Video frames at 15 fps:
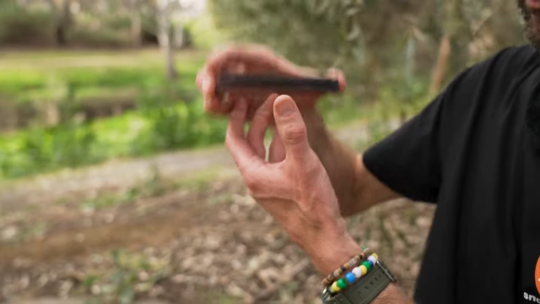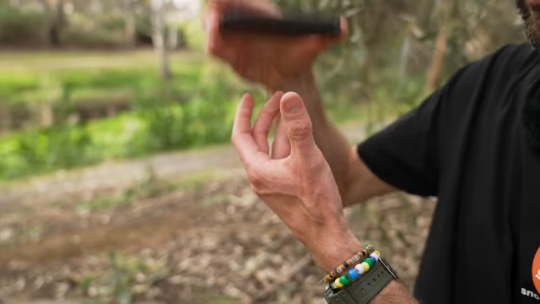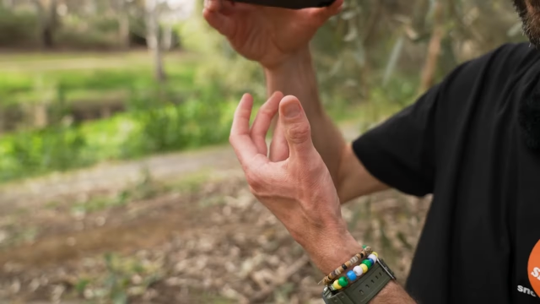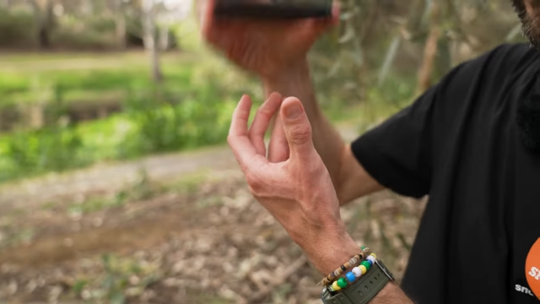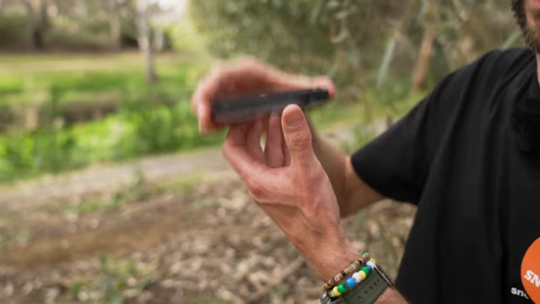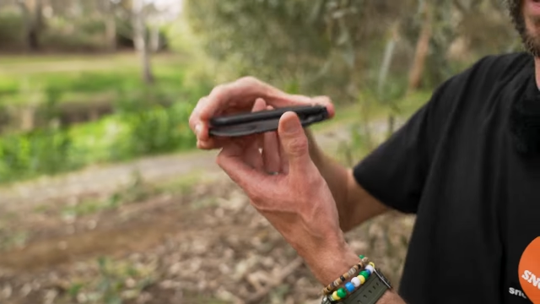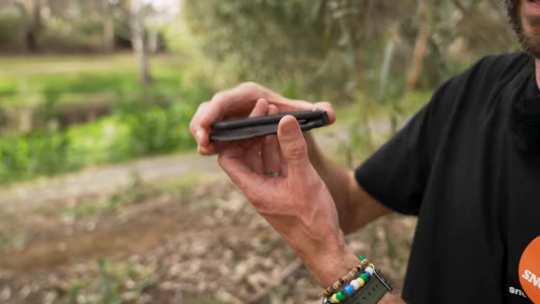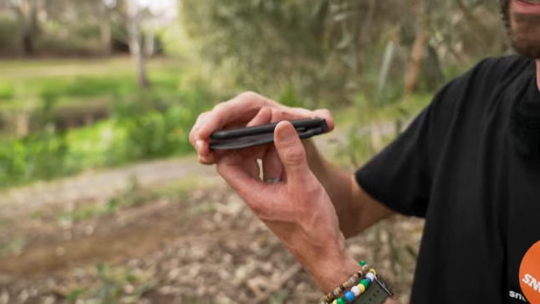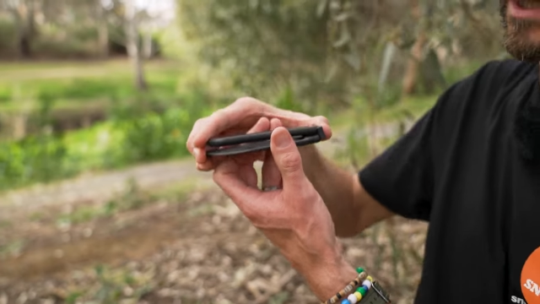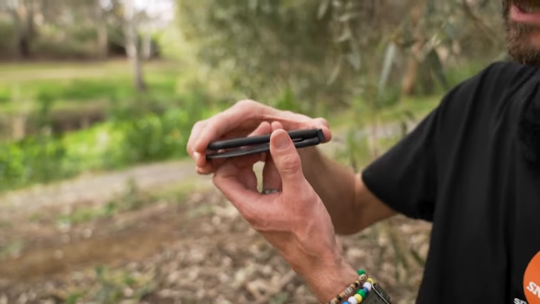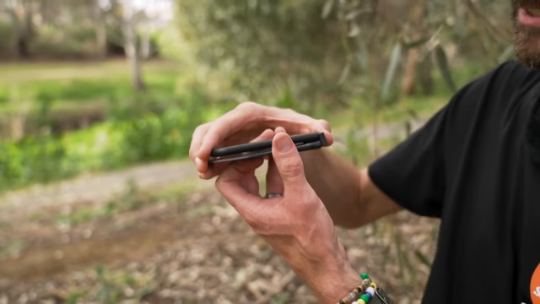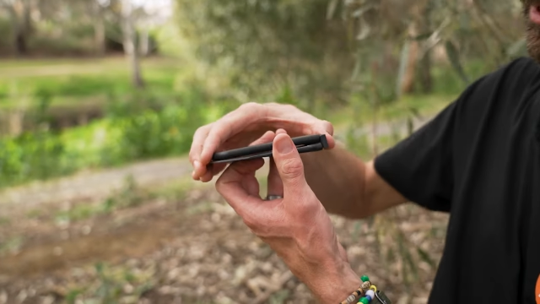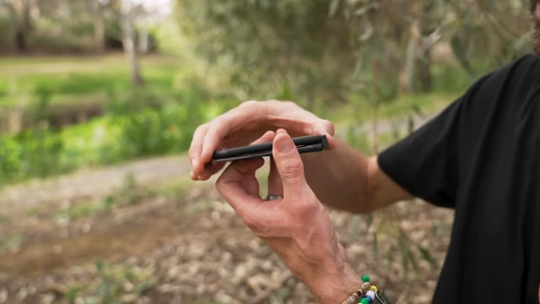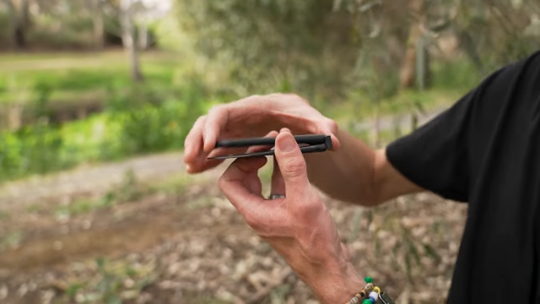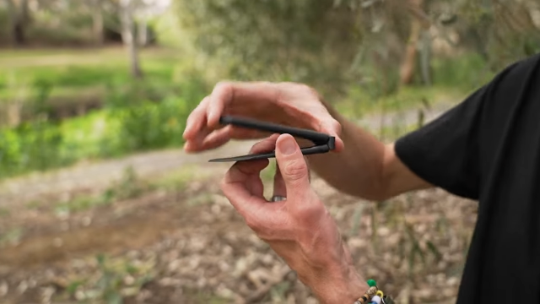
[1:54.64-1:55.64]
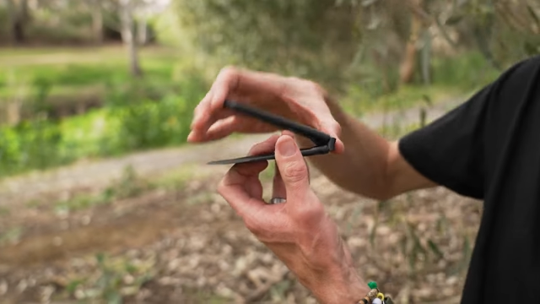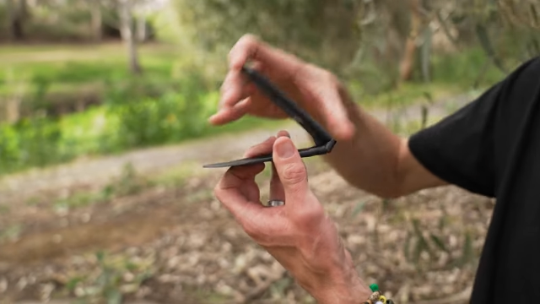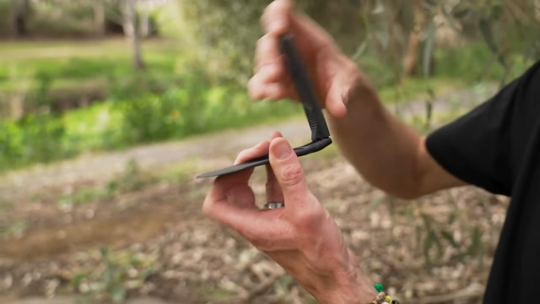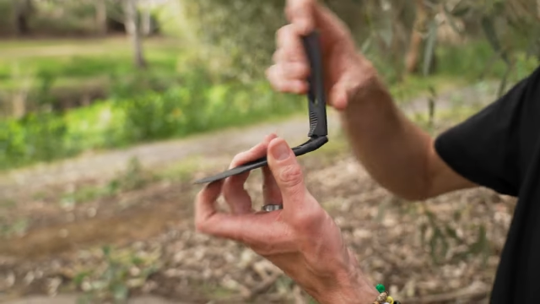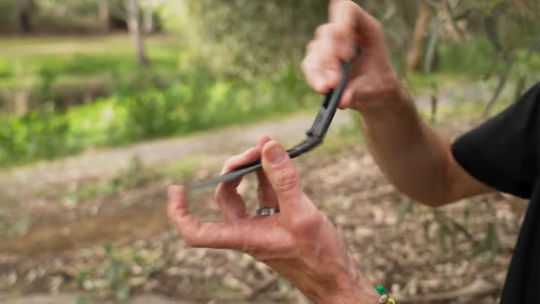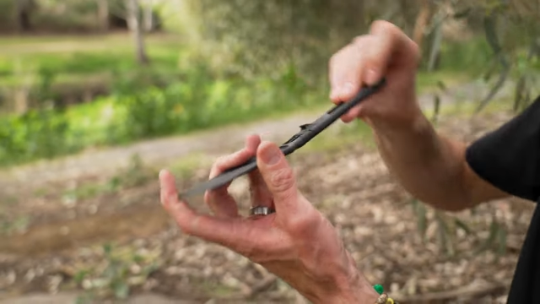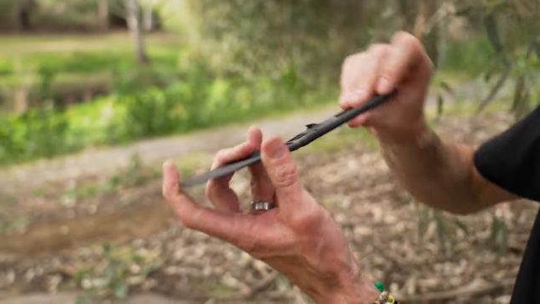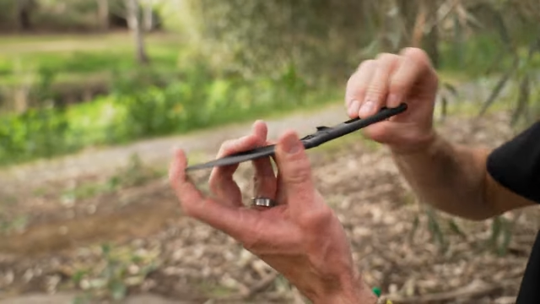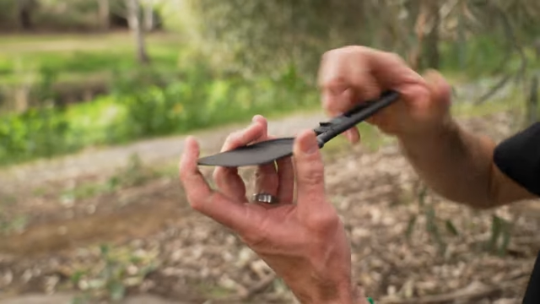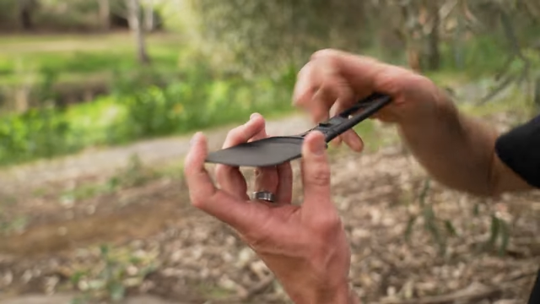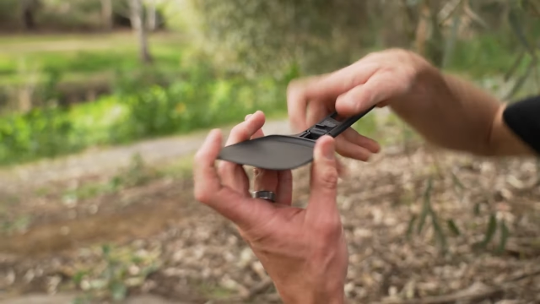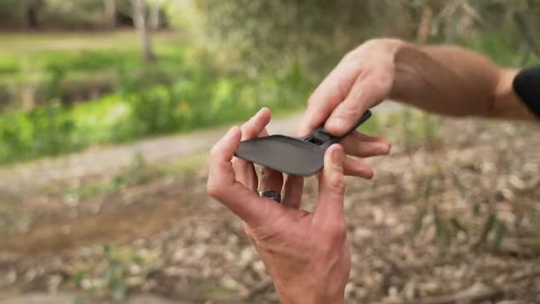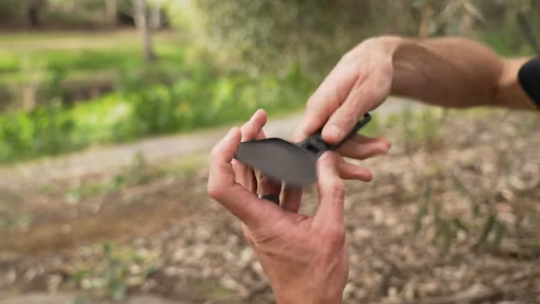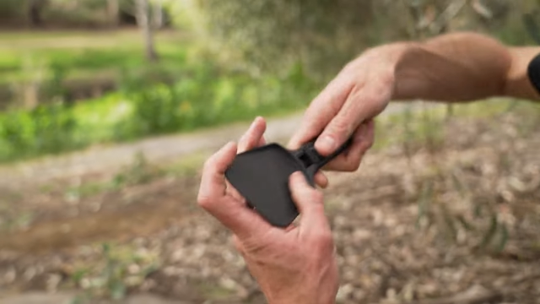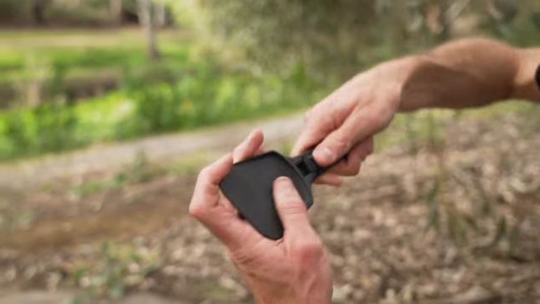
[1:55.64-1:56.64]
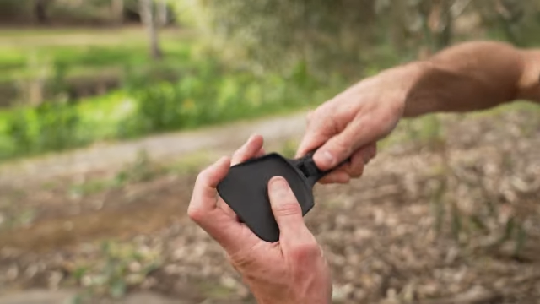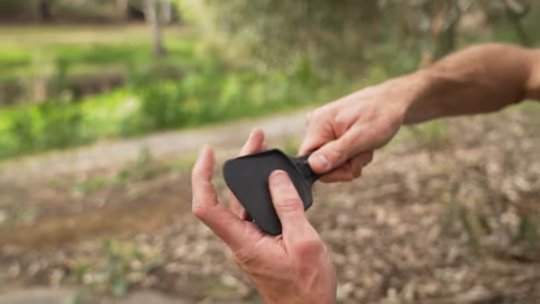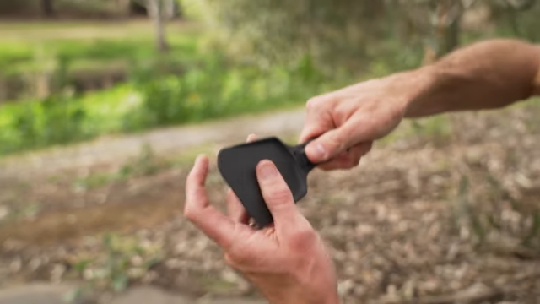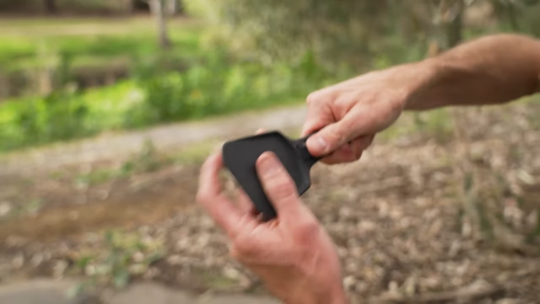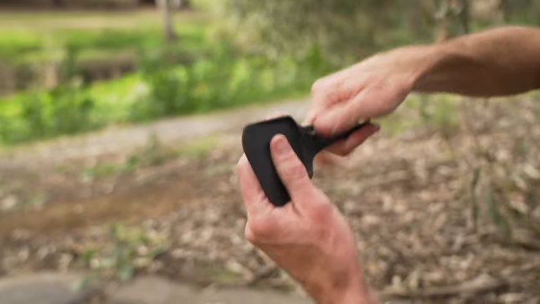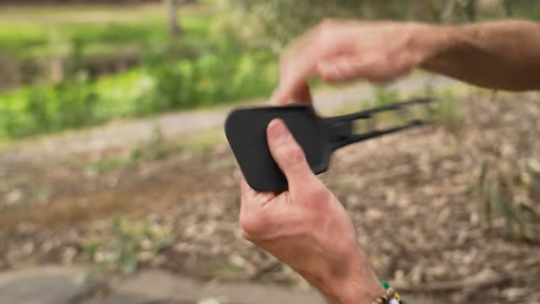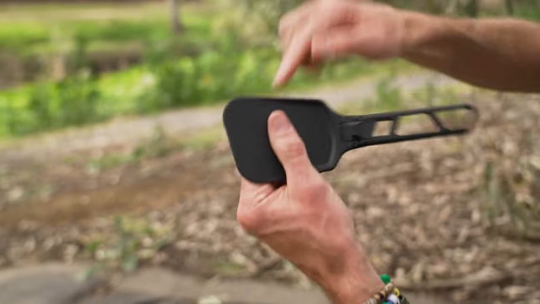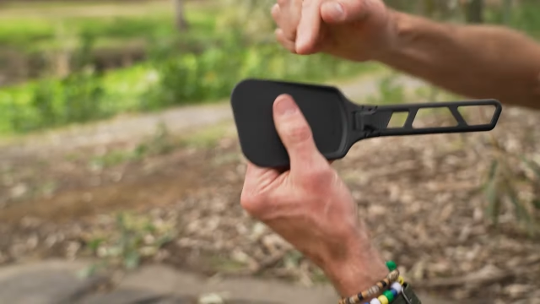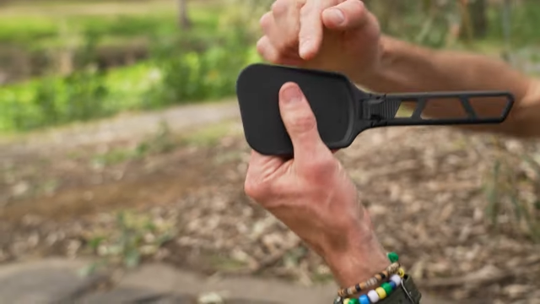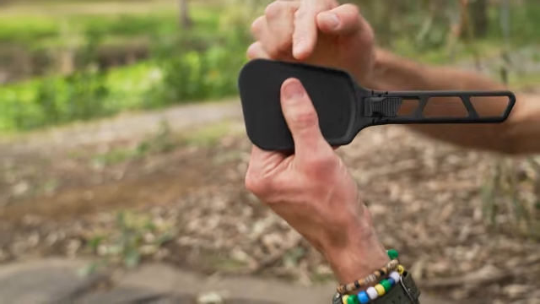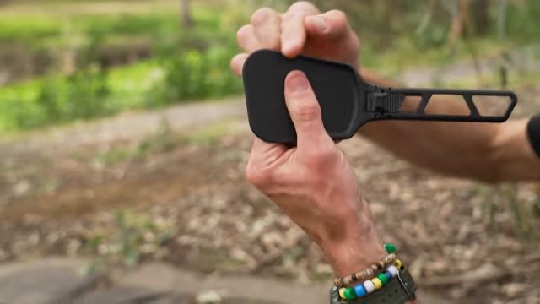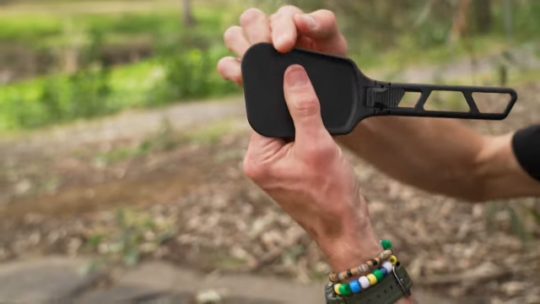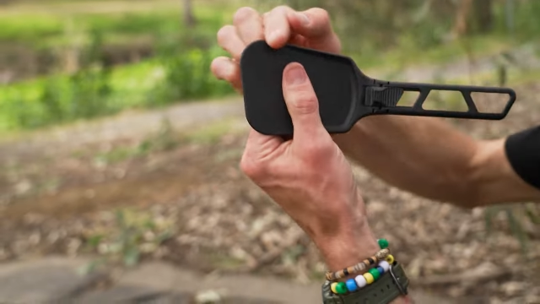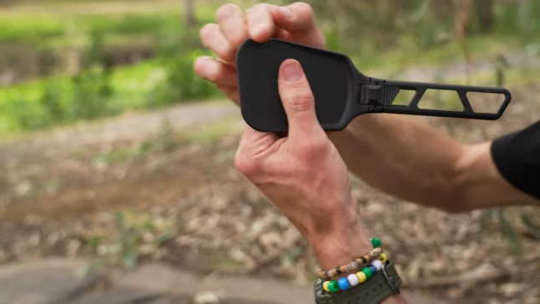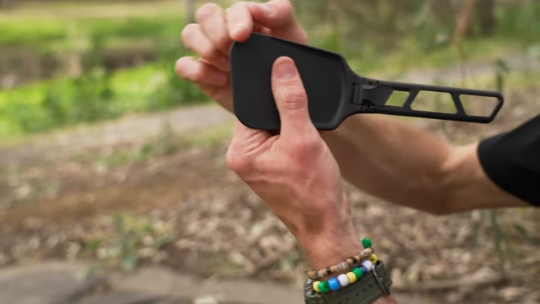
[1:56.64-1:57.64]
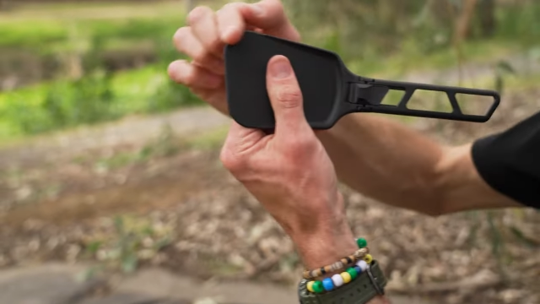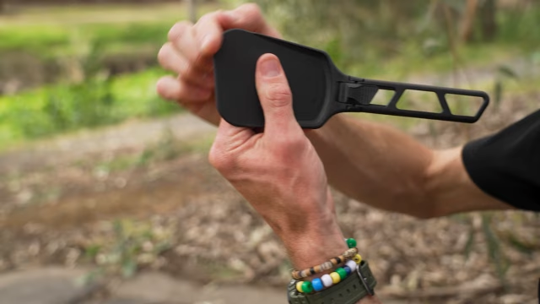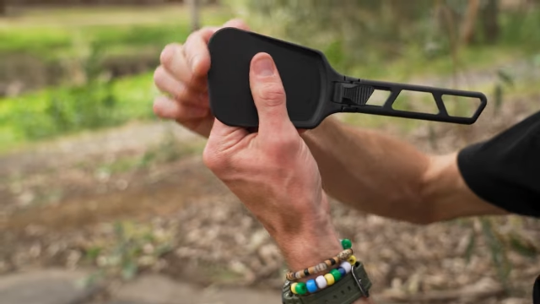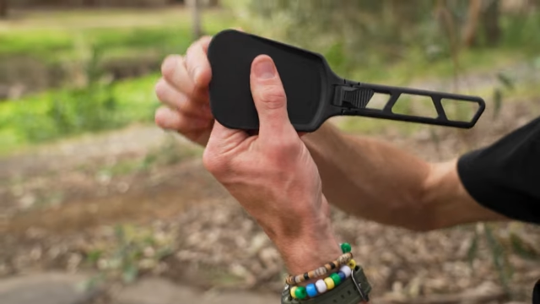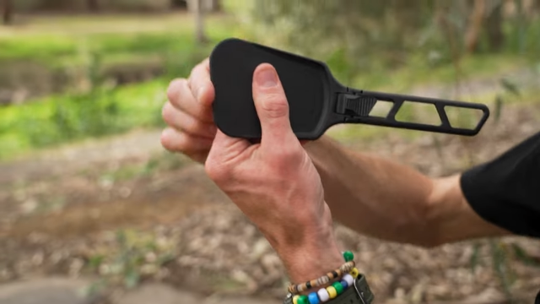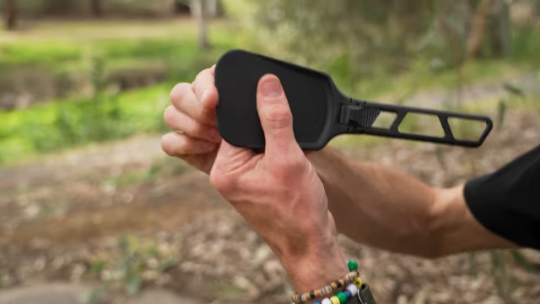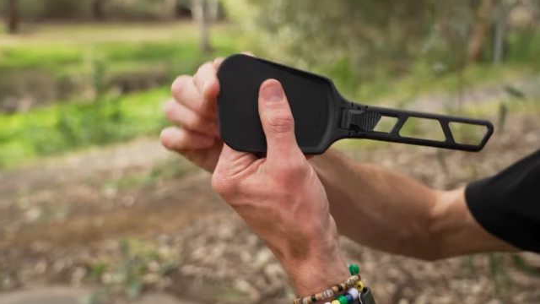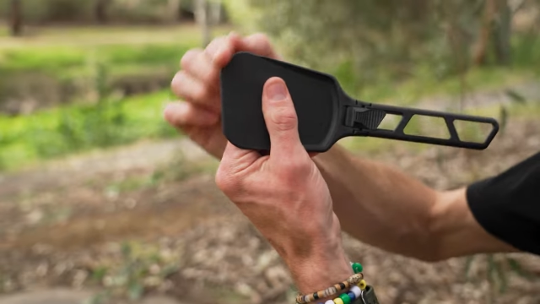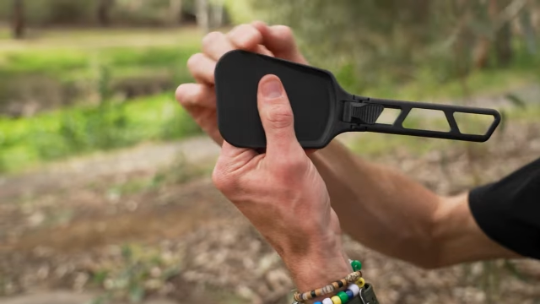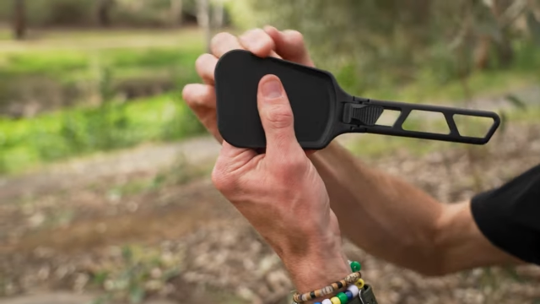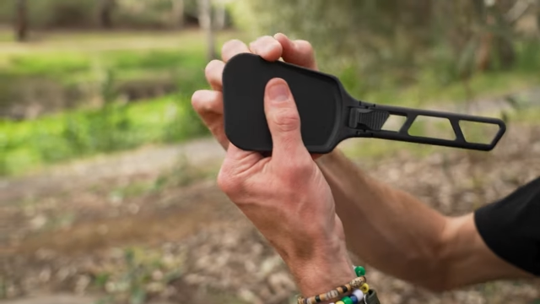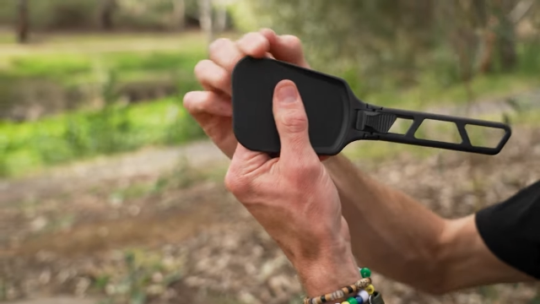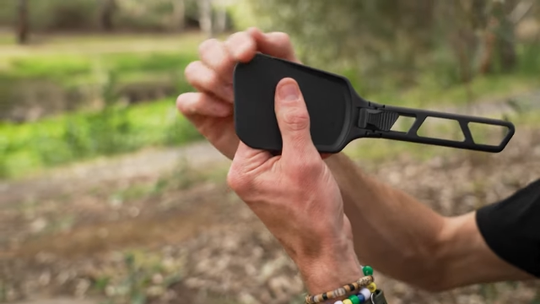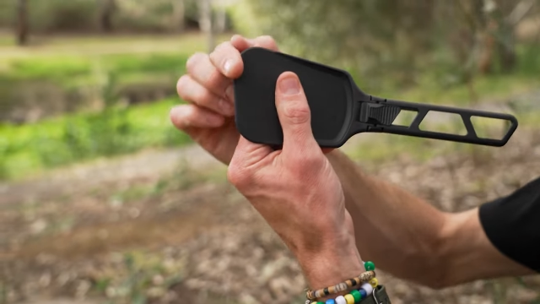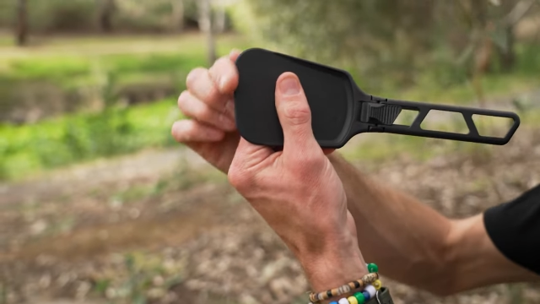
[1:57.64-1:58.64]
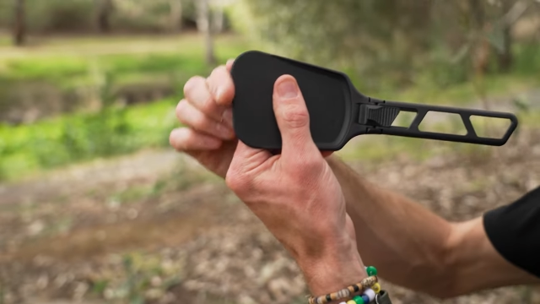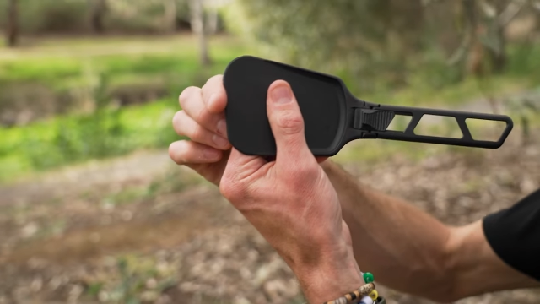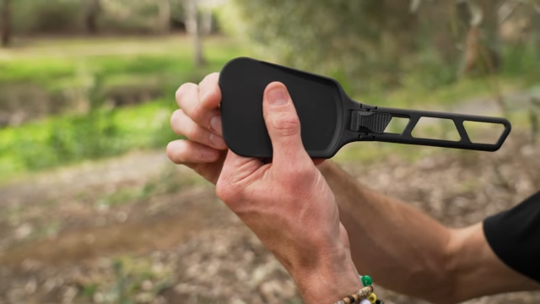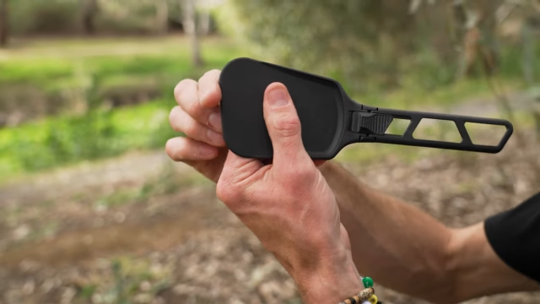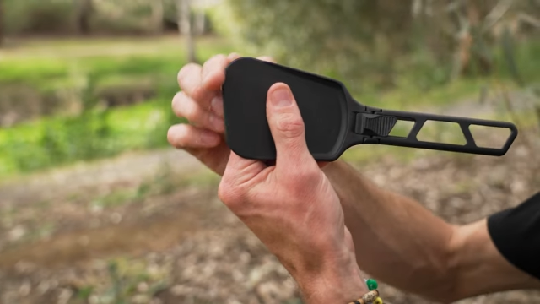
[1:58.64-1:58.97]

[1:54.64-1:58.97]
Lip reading: Nobody's mouth can be seen.